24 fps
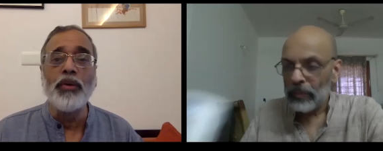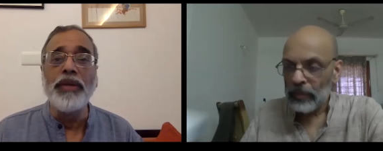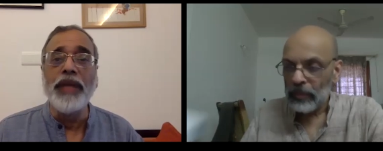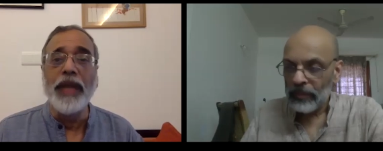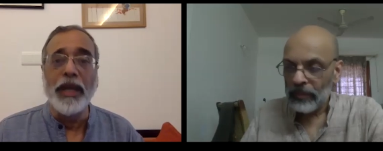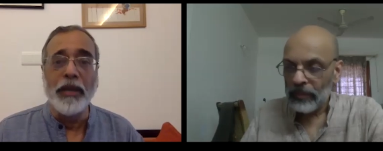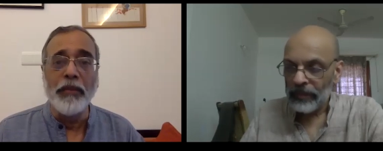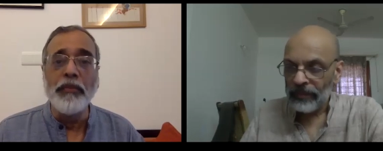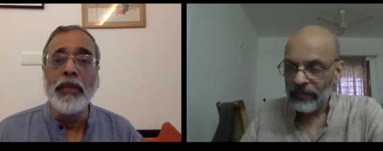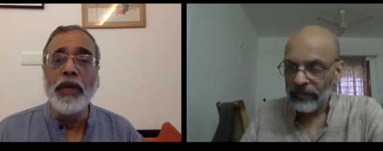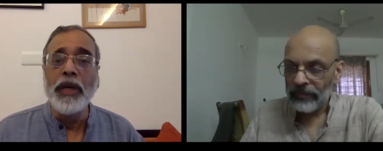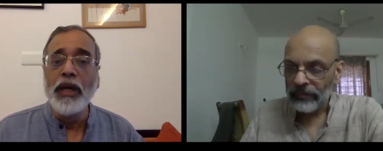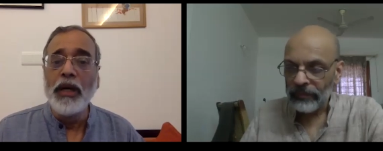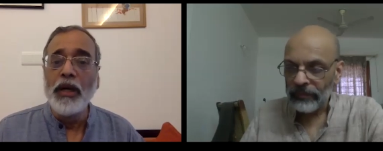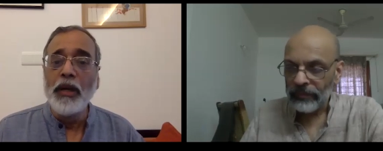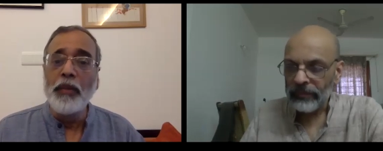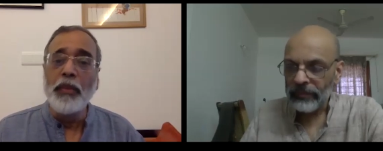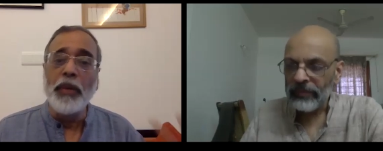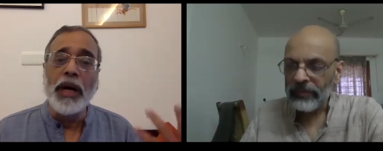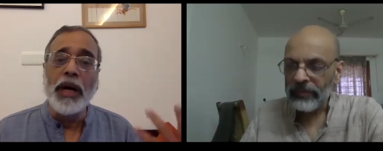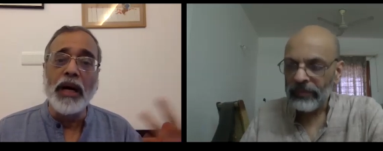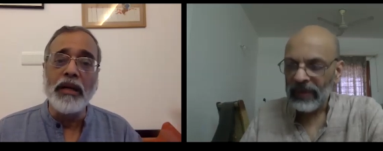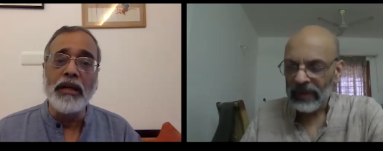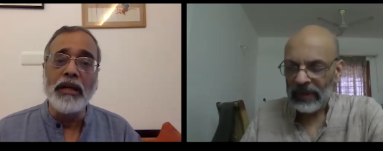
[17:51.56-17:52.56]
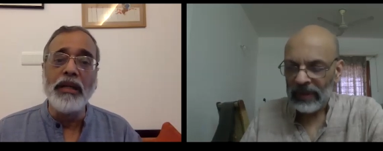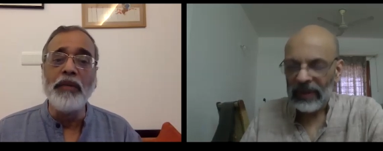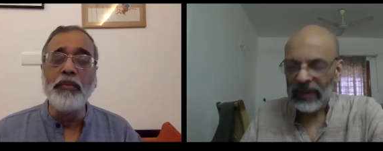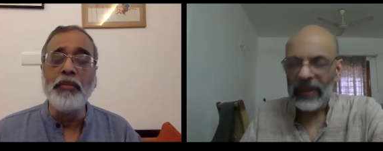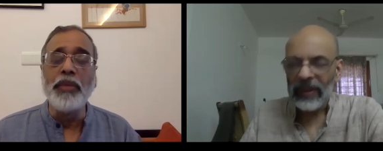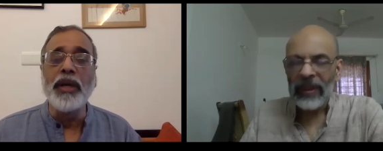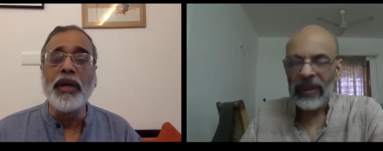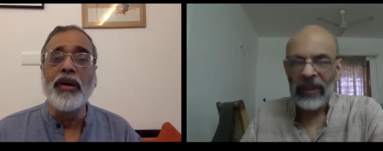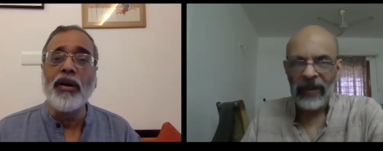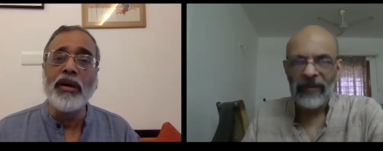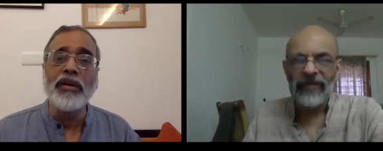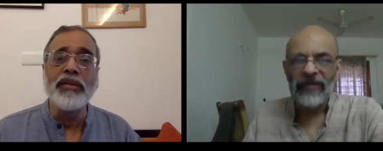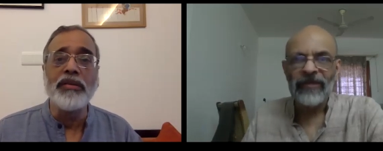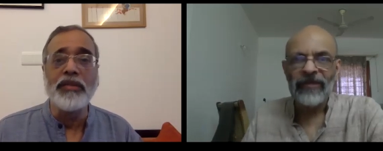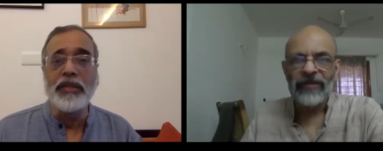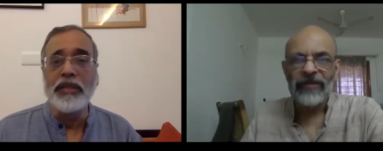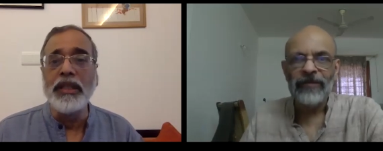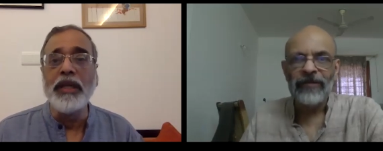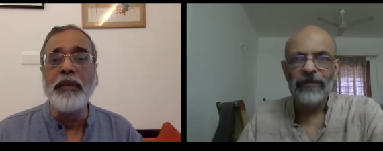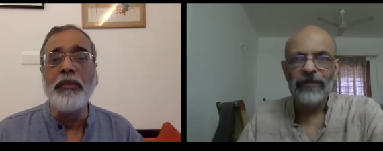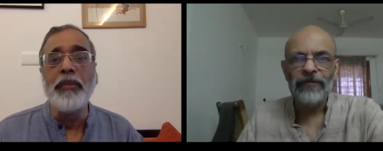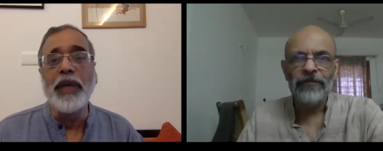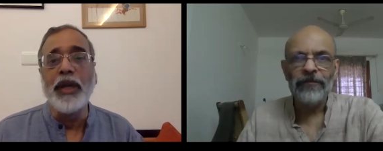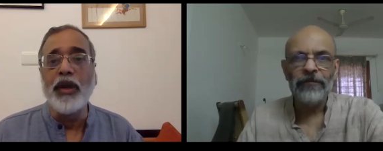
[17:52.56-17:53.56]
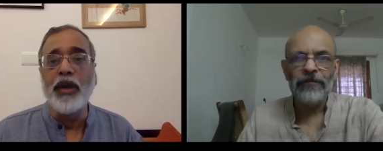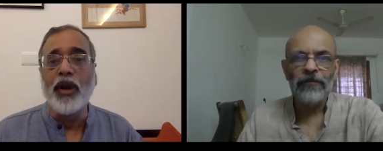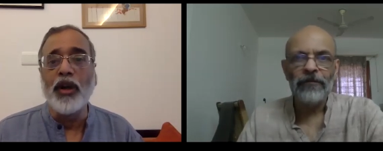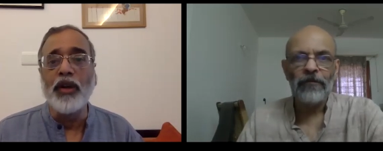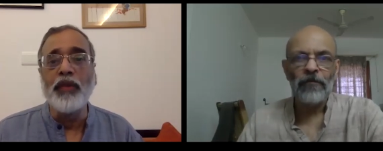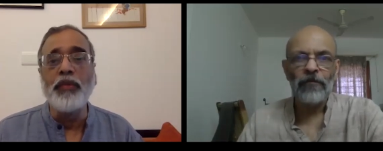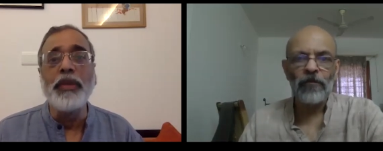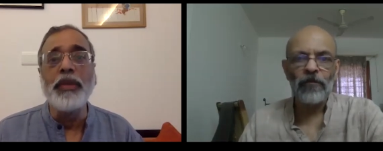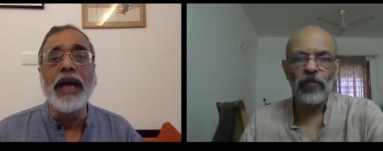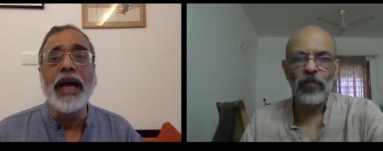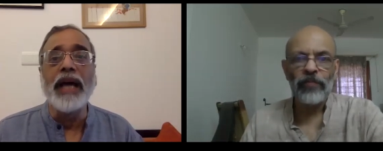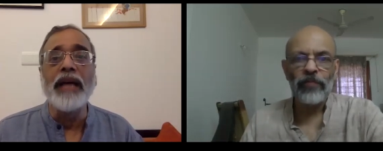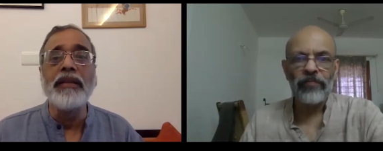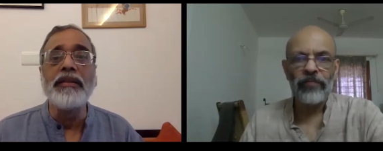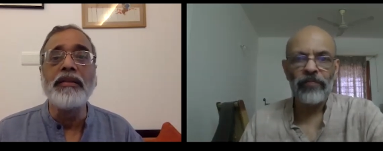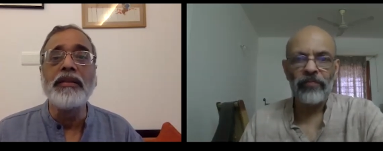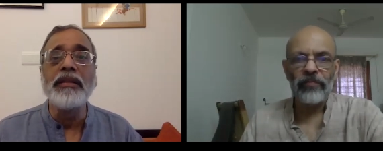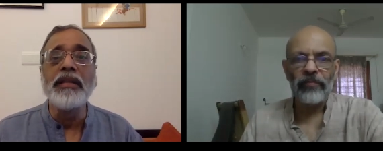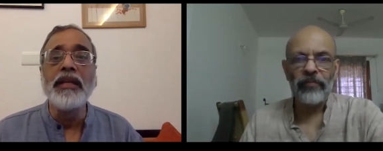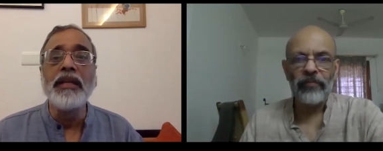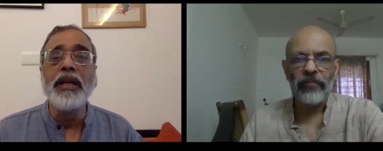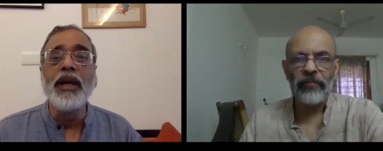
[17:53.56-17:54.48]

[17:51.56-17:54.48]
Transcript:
Speaker 1: them, partly because they may not be as